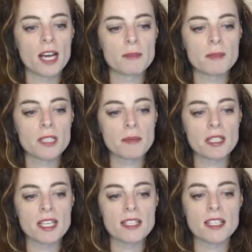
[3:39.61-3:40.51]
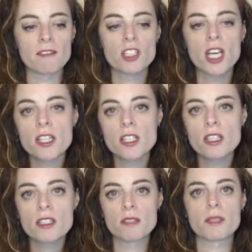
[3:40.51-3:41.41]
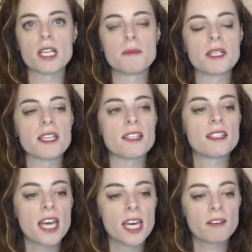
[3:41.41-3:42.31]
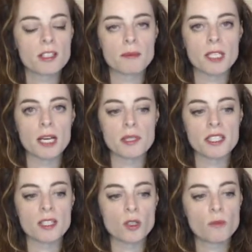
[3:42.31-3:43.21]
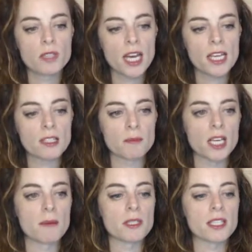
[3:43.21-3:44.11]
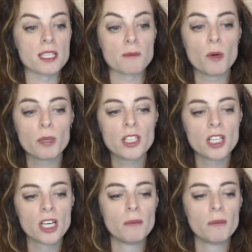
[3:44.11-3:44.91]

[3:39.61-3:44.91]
Sometimes it says save changes, sometimes it says save, sometimes it says update, sometimes it says publish,